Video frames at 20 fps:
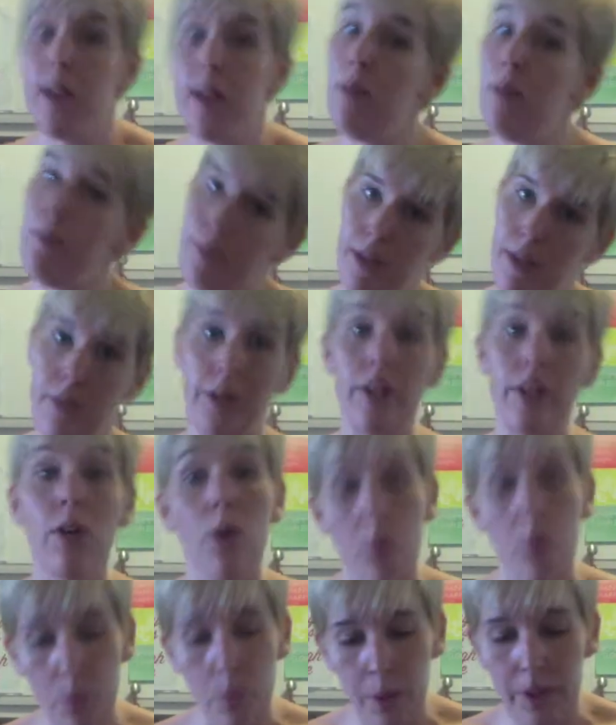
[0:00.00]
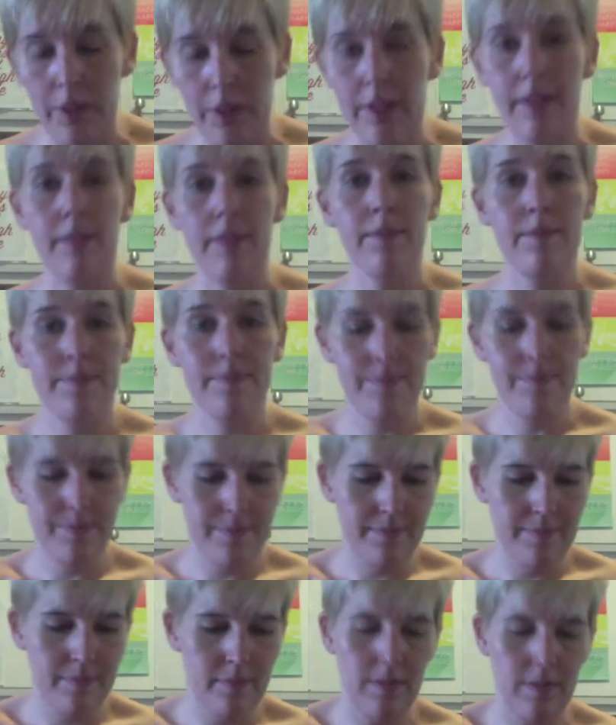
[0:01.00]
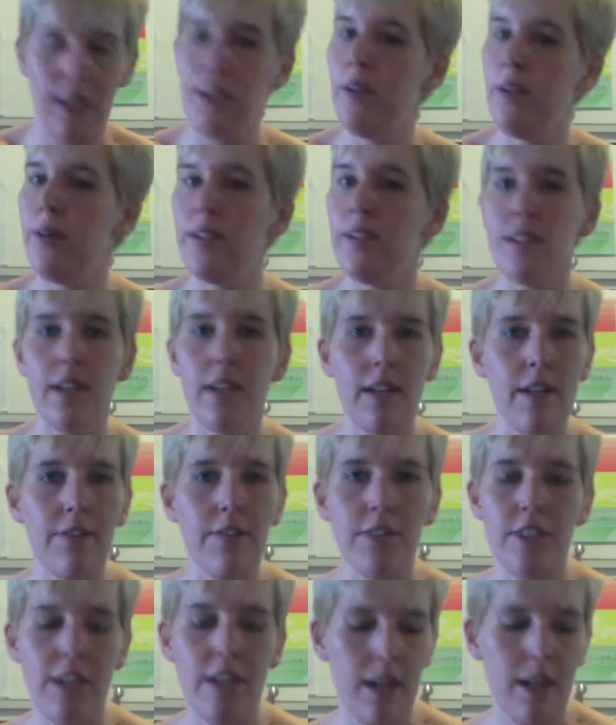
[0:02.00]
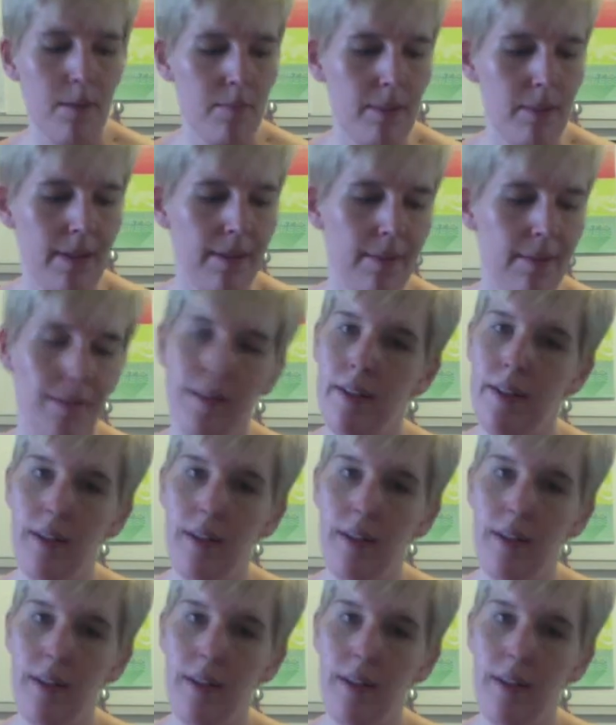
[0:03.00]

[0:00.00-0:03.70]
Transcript: it, butter it, oil it. I know I say it every time, but